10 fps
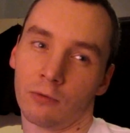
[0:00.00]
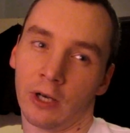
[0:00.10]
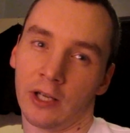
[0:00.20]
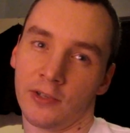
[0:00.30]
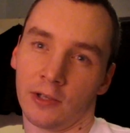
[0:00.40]

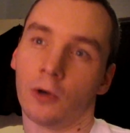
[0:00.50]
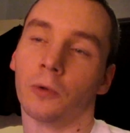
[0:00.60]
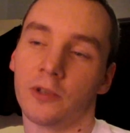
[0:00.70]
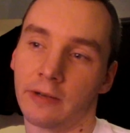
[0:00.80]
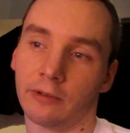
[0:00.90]
realising, oh,
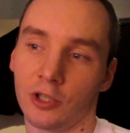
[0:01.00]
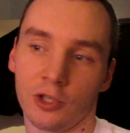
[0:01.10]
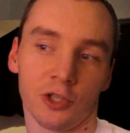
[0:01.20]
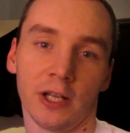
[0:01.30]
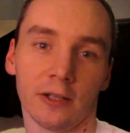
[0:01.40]
this level is
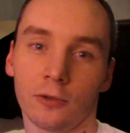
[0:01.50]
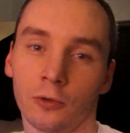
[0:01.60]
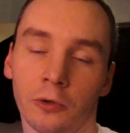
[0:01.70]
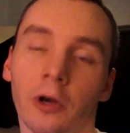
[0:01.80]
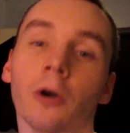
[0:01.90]
just shit,
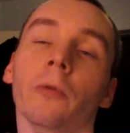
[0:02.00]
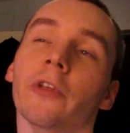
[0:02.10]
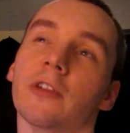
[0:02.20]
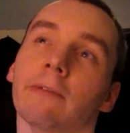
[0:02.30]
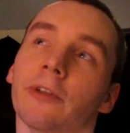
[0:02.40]
or oh,
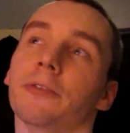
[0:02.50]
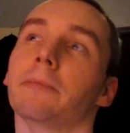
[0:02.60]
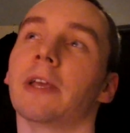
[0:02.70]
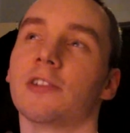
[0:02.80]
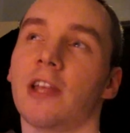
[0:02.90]
this level doesn't
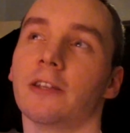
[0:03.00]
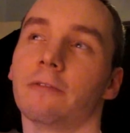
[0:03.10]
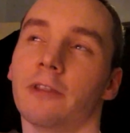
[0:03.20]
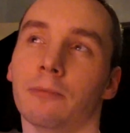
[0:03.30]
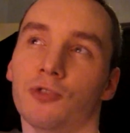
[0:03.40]
make sense
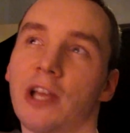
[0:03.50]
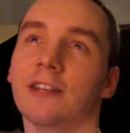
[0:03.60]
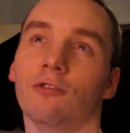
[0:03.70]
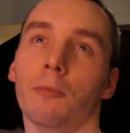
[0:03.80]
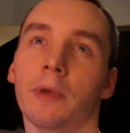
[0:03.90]
for the
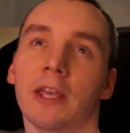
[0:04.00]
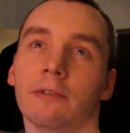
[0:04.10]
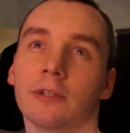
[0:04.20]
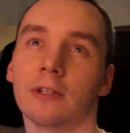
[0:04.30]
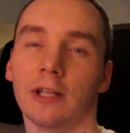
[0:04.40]
objective you've been
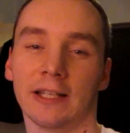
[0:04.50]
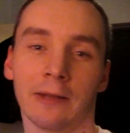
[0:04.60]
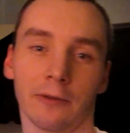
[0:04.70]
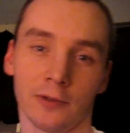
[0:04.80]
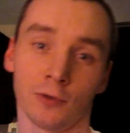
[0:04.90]
given. Like,
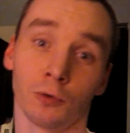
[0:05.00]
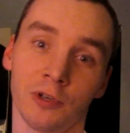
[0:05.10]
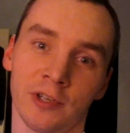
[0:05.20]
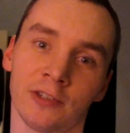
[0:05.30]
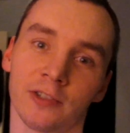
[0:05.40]
now that the
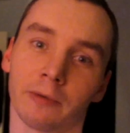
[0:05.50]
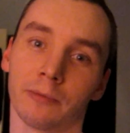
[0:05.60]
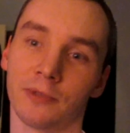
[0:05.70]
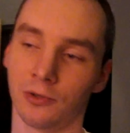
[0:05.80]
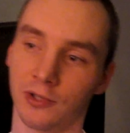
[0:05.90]
story's in,
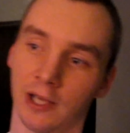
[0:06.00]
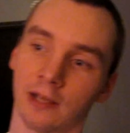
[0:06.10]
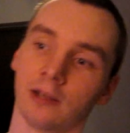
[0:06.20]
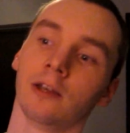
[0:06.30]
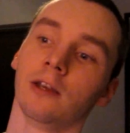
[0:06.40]
sometimes they'll
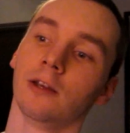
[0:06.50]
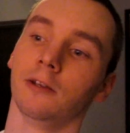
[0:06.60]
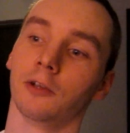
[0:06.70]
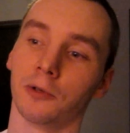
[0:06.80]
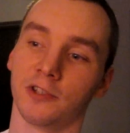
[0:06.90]
say,
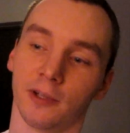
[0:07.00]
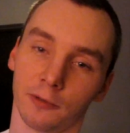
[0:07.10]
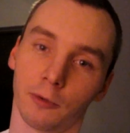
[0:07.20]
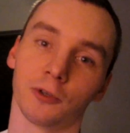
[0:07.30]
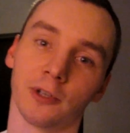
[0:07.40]
go and steal this
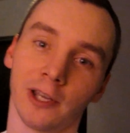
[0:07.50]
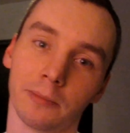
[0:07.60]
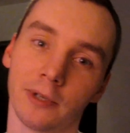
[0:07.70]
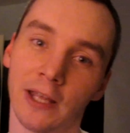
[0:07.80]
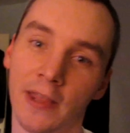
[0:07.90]

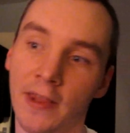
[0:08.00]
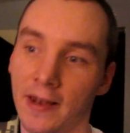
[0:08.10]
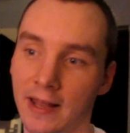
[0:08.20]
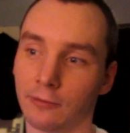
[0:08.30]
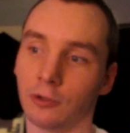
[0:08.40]
prototype, and then in
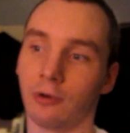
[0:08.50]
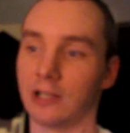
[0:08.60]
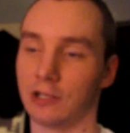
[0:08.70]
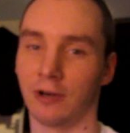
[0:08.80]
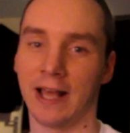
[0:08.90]
the level you're
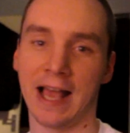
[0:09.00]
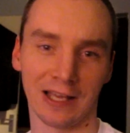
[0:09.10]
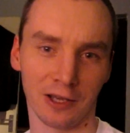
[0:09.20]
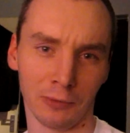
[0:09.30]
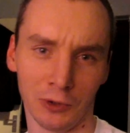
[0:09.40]
actually trying to hack
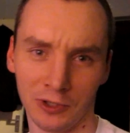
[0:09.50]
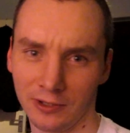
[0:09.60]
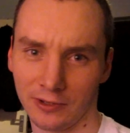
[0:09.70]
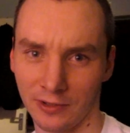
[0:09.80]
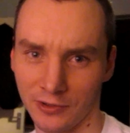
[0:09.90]
a computer,
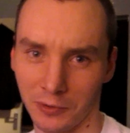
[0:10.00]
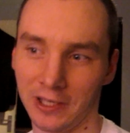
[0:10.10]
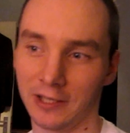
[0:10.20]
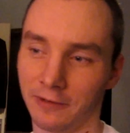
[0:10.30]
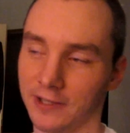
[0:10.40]
and so I
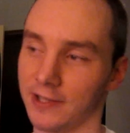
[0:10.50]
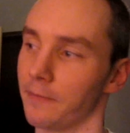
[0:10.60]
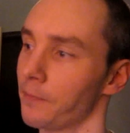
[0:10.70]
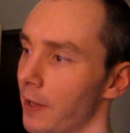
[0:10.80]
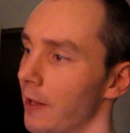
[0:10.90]
need to fix
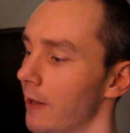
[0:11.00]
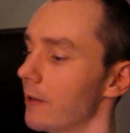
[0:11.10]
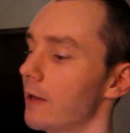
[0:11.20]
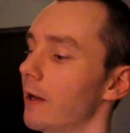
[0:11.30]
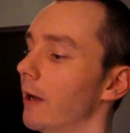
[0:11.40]
that.
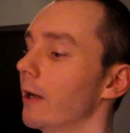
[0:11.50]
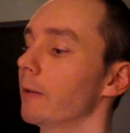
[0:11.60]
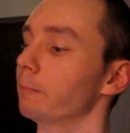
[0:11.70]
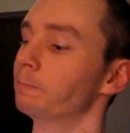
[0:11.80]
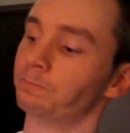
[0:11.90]

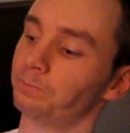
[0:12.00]
It